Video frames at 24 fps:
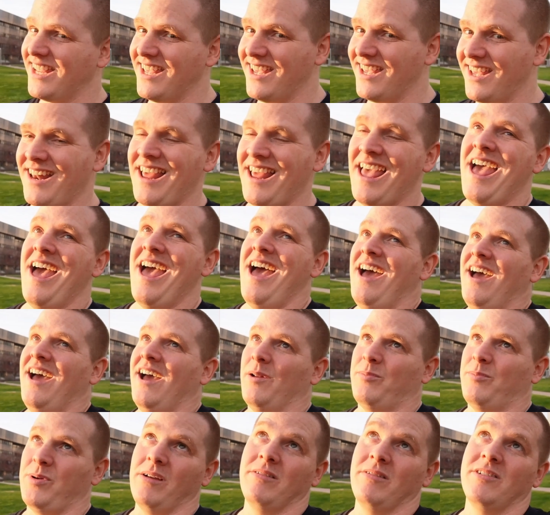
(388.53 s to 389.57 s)
hit,
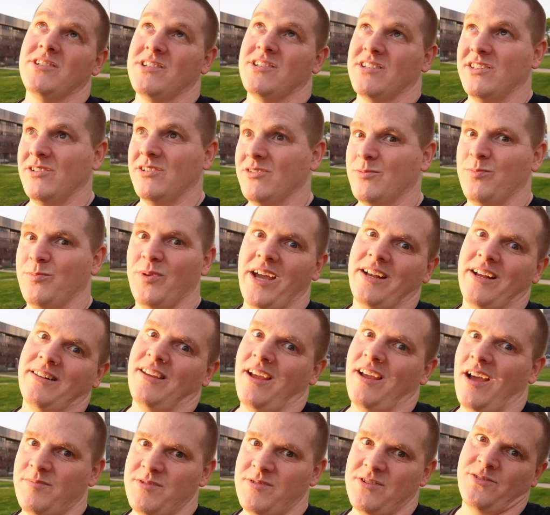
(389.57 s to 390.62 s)
I'd probably just use Black
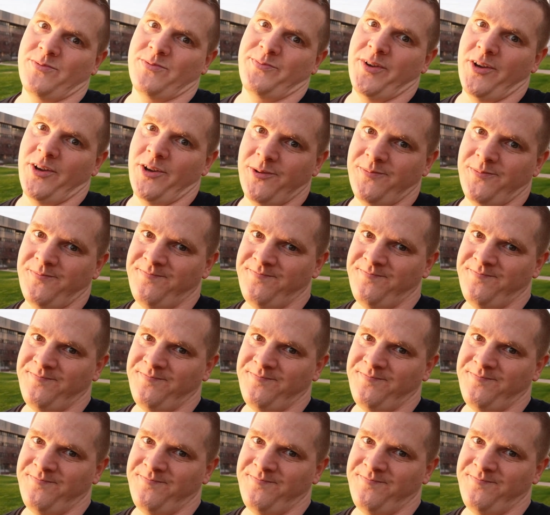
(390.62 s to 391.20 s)
Diablo's bow.